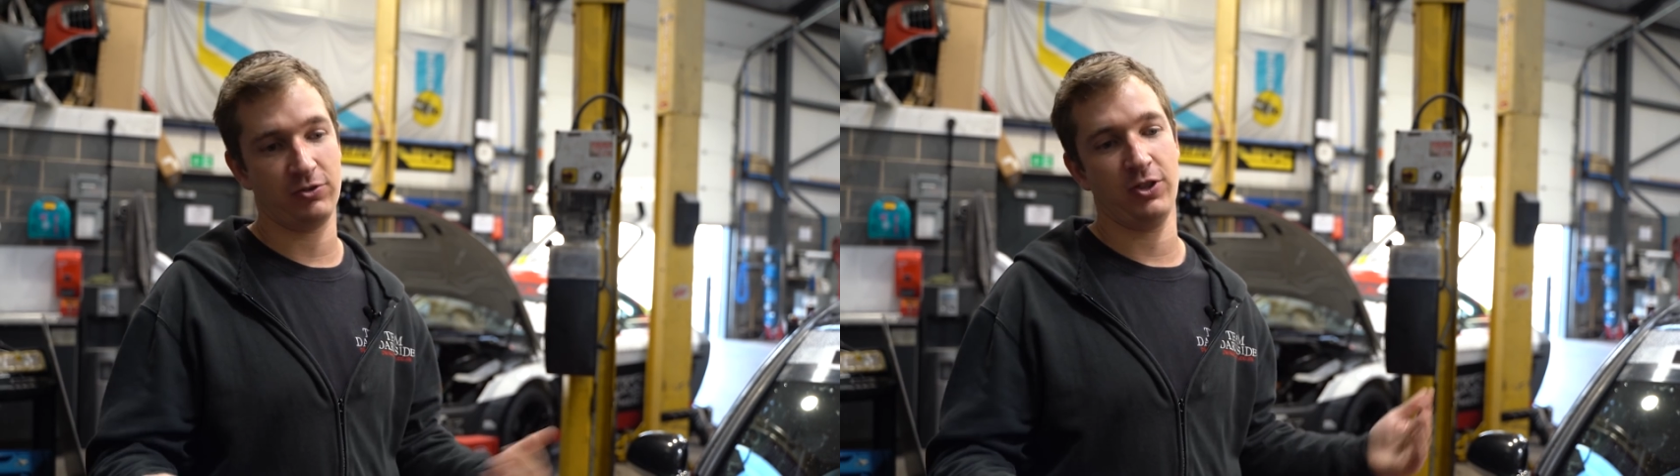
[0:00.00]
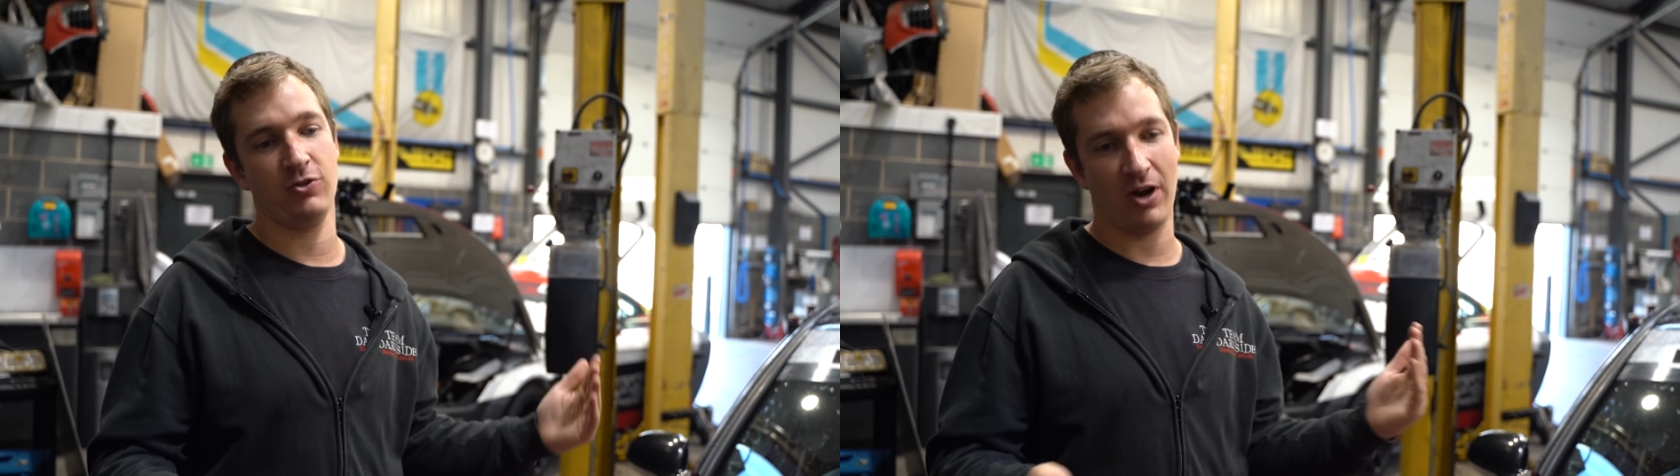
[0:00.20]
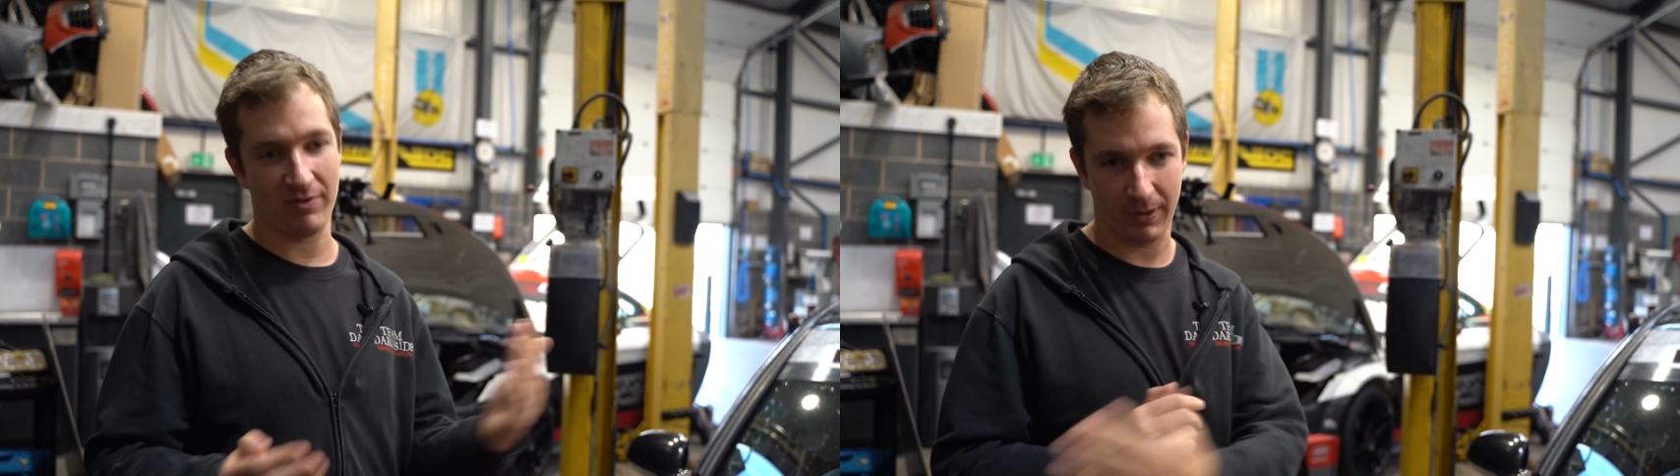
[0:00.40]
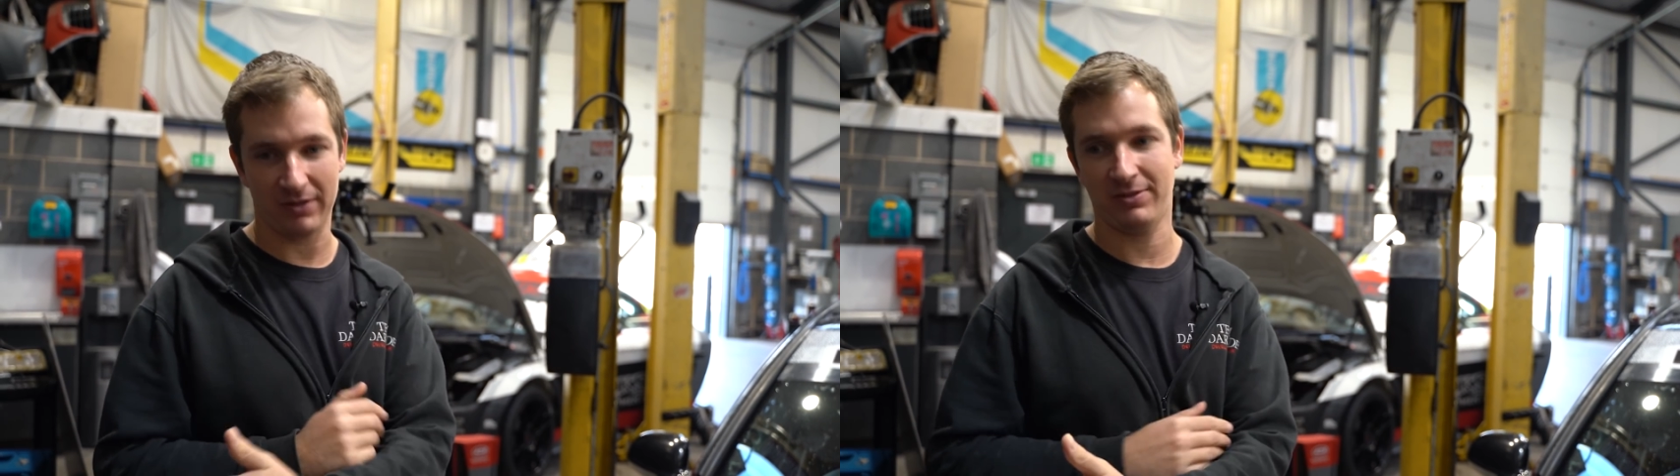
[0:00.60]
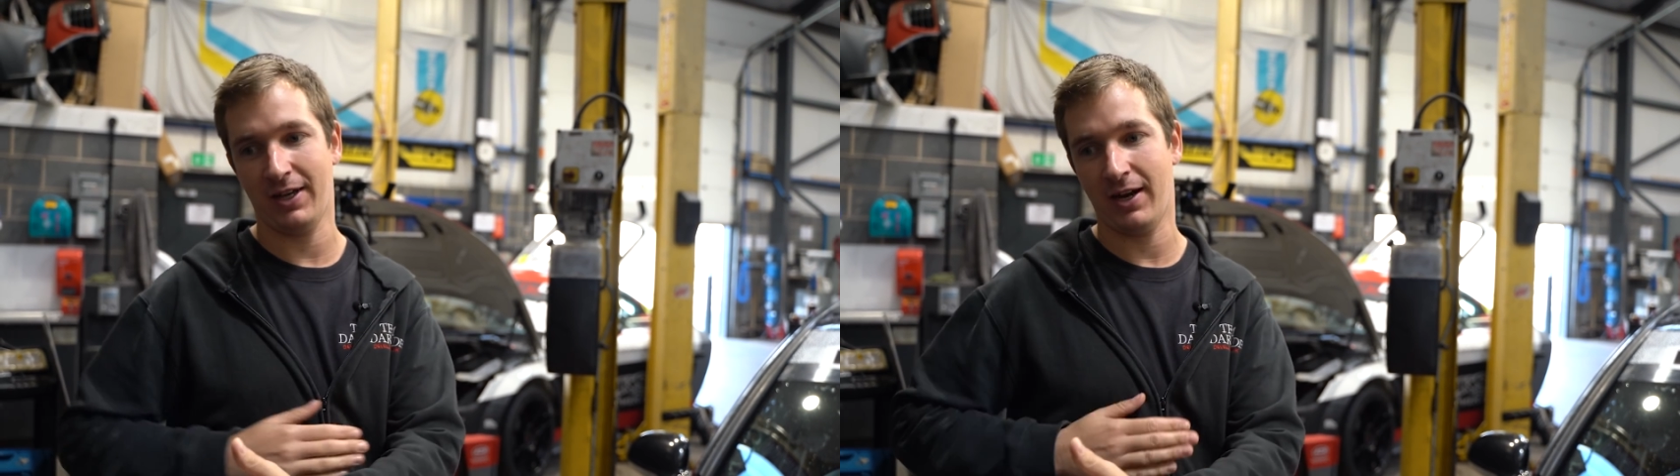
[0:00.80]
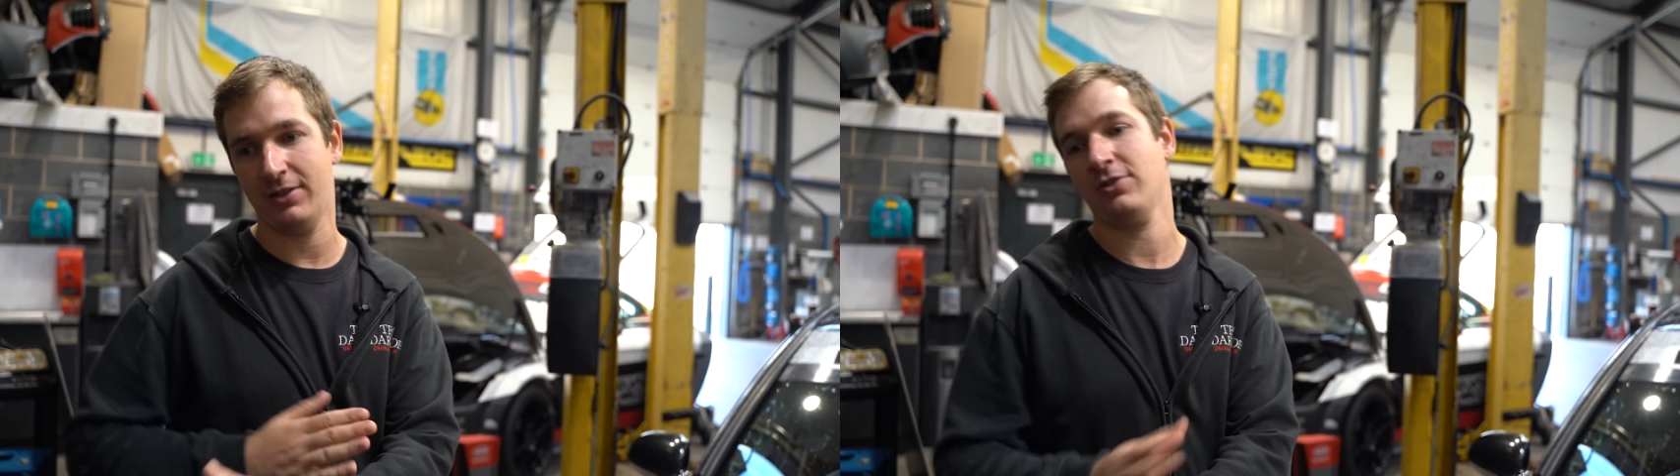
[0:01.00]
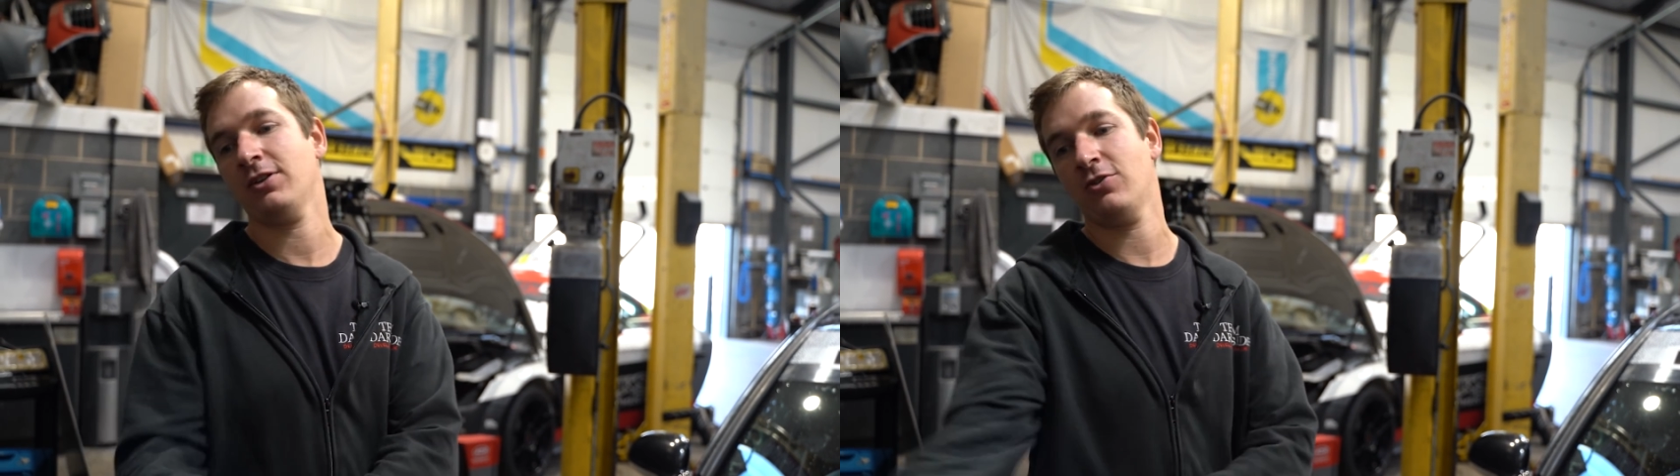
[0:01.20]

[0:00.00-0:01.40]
So you drive past the garage and then